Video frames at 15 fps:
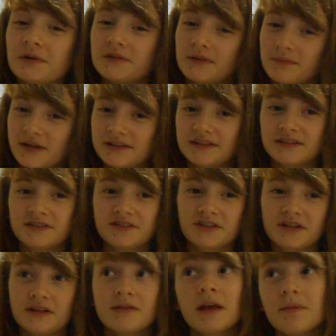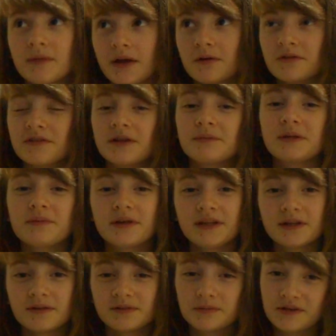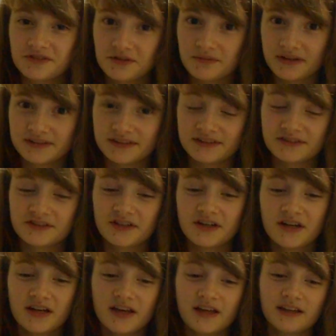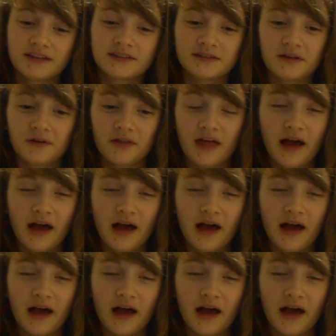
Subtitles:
I'm very close with my sister and my whole family, but you know, especially my sister.